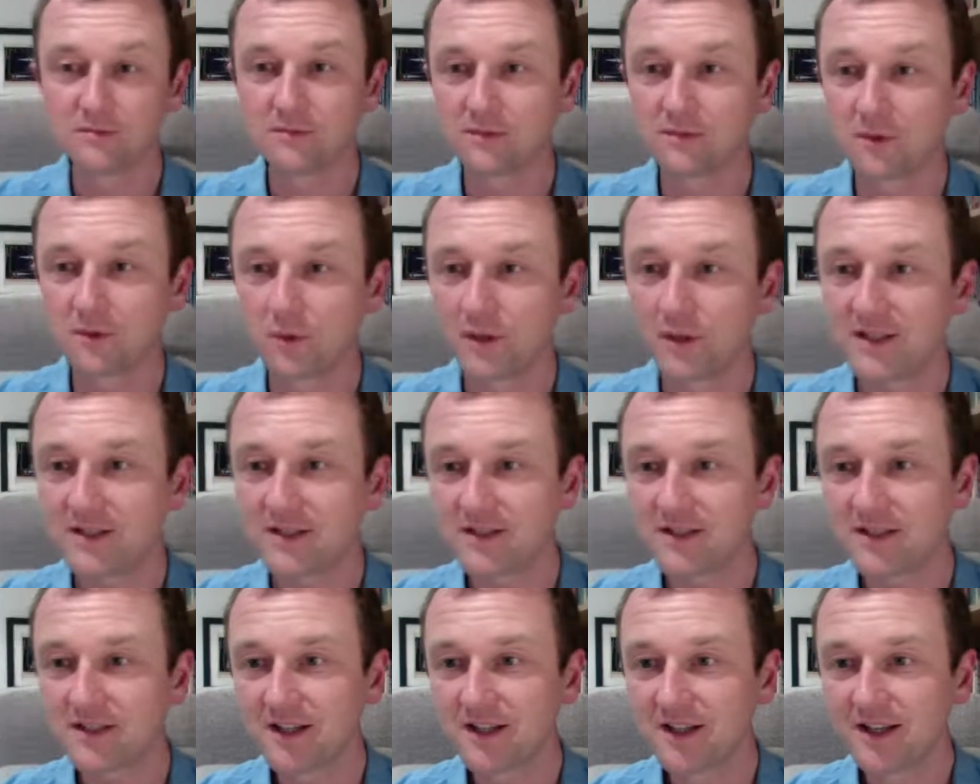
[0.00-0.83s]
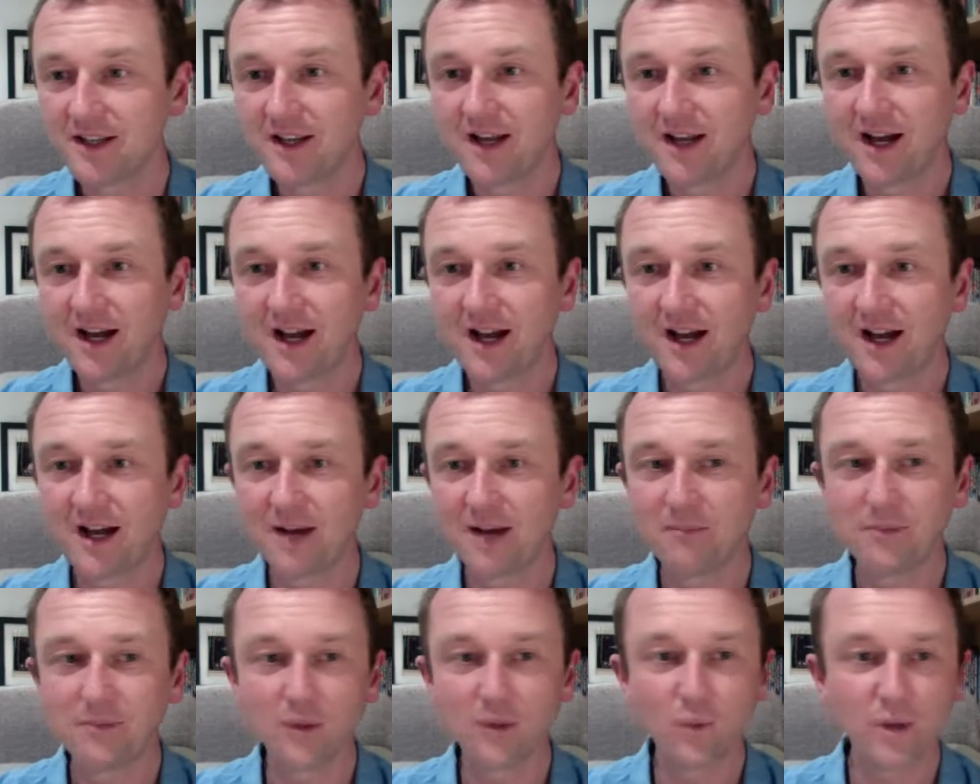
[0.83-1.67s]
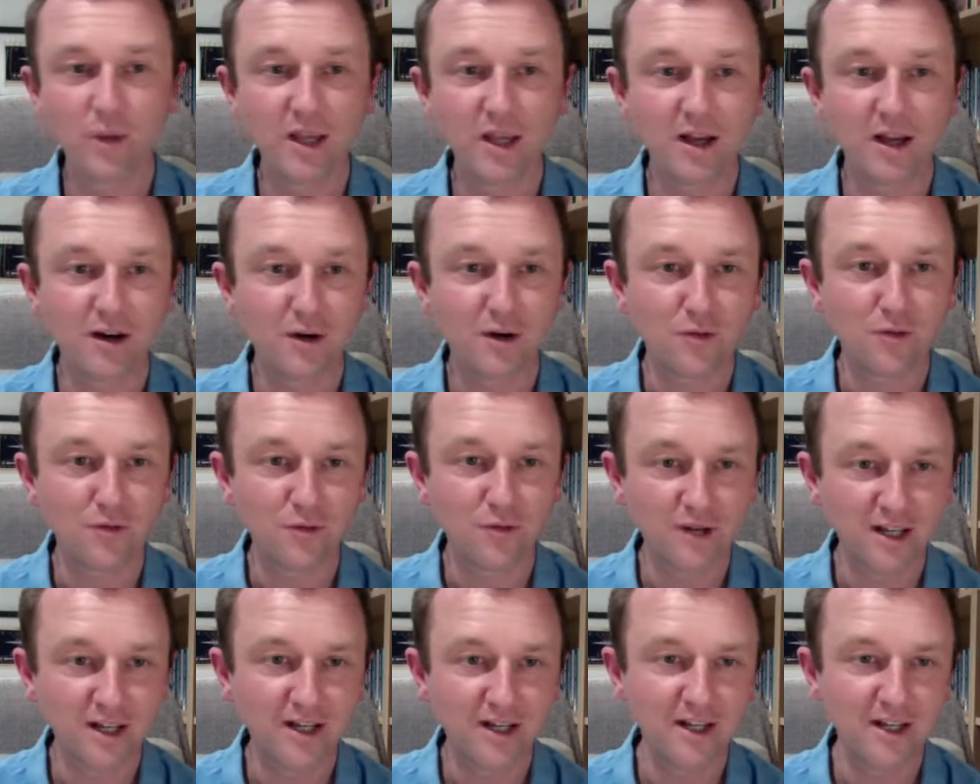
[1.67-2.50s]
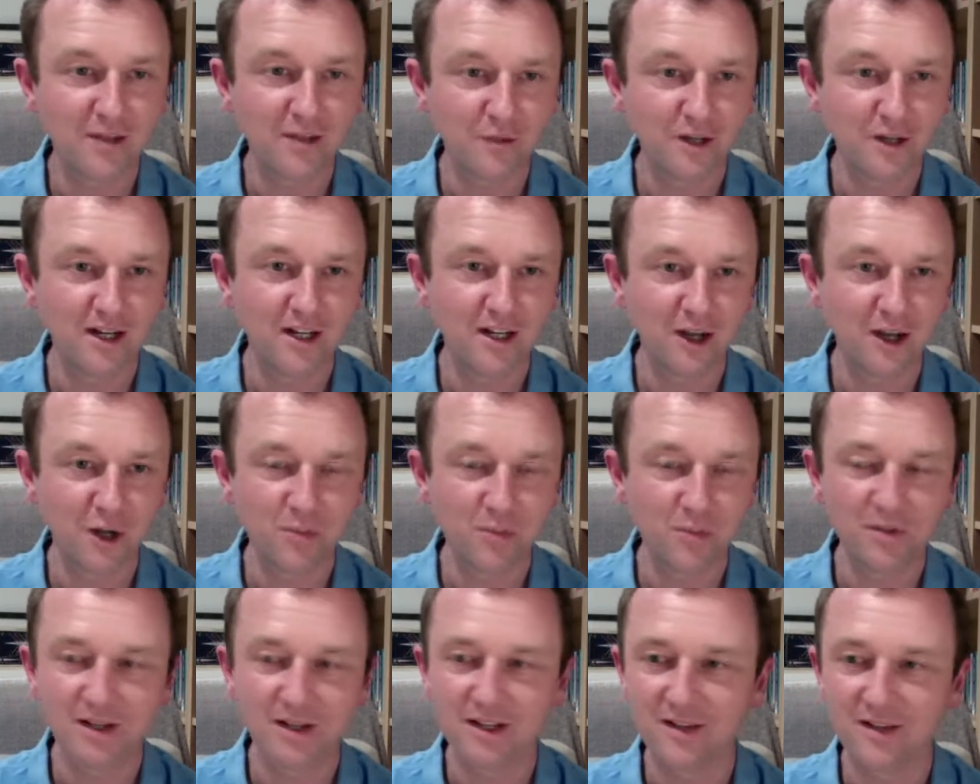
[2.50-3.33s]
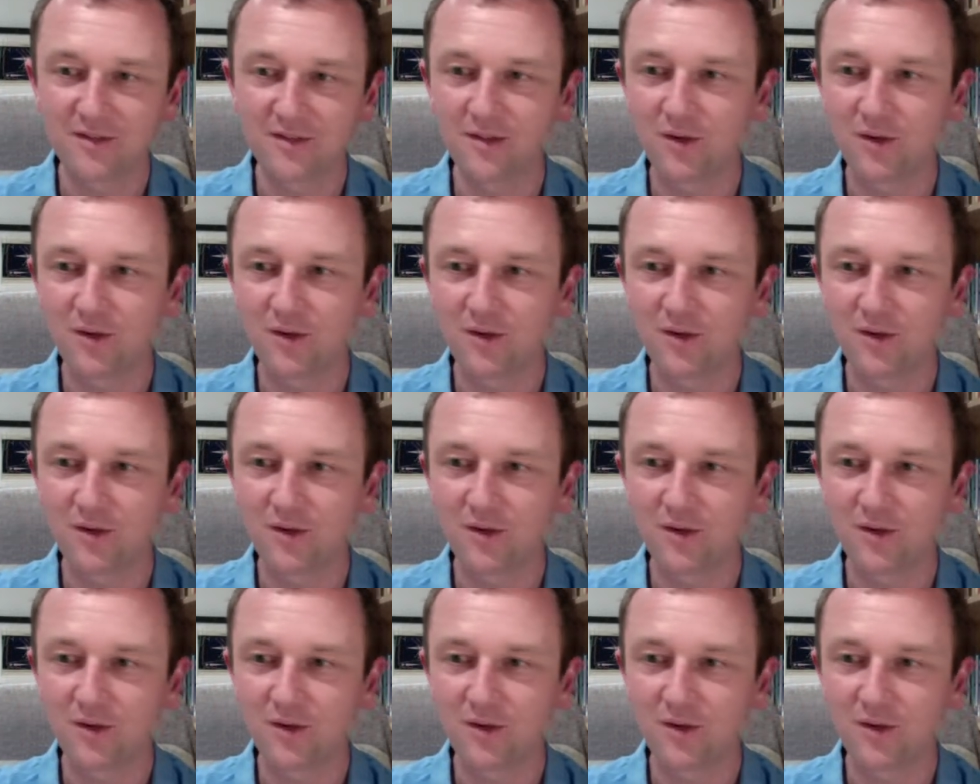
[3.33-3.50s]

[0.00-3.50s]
quiz, but we are really hoping